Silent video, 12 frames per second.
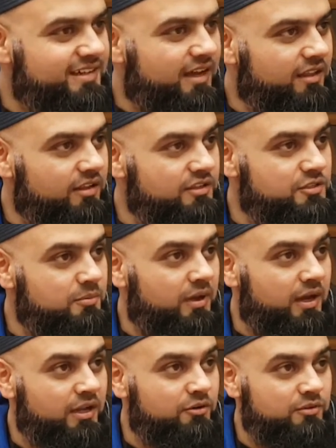Allah
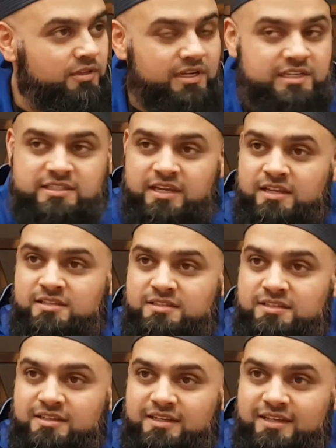subhanahu wa ta'ala
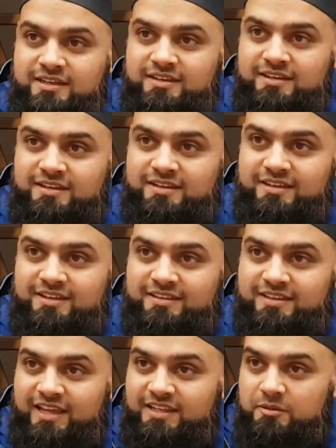says
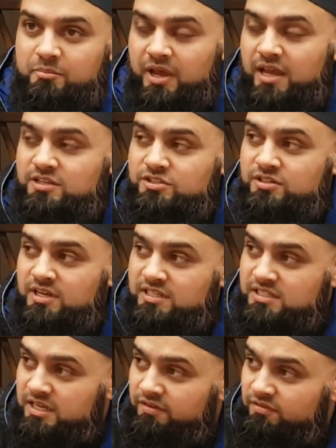that the master
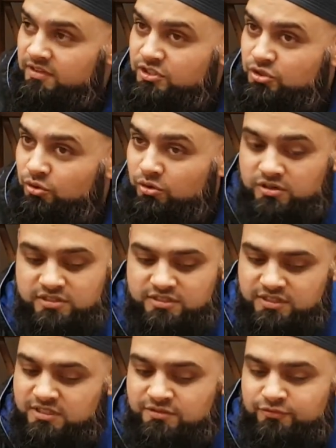has given this horse
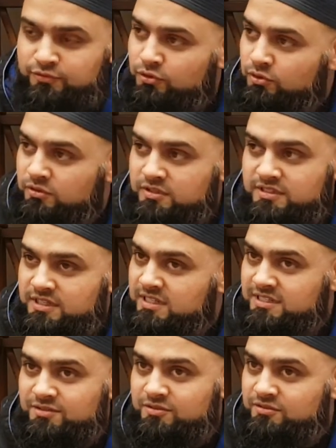just food,
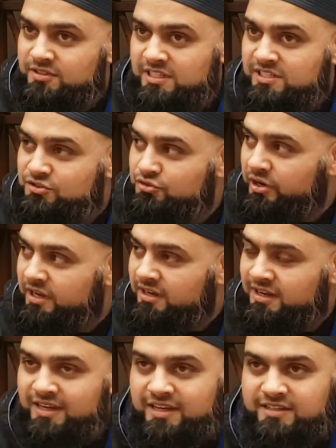just drink,